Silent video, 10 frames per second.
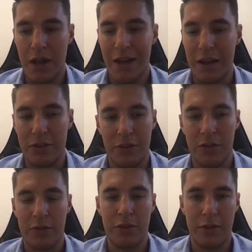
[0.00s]
and it's just
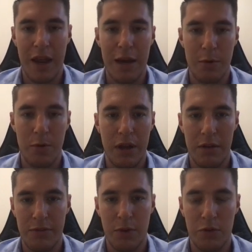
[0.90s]
not sustainable the
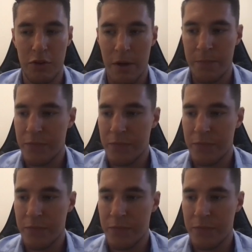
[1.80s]
future.